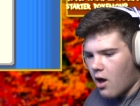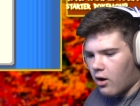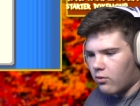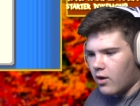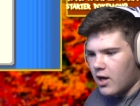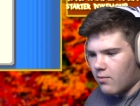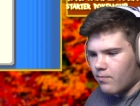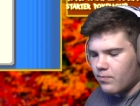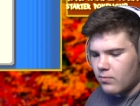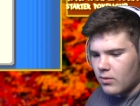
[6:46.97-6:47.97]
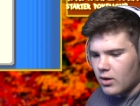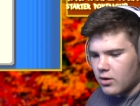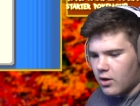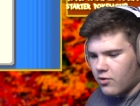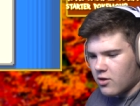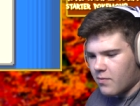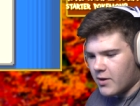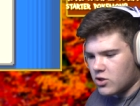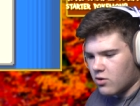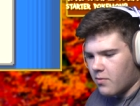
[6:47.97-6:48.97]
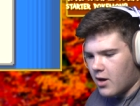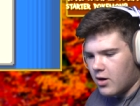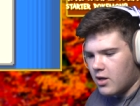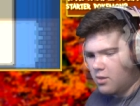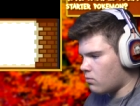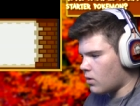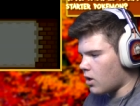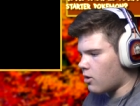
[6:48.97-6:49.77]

Alright, nothing special about it.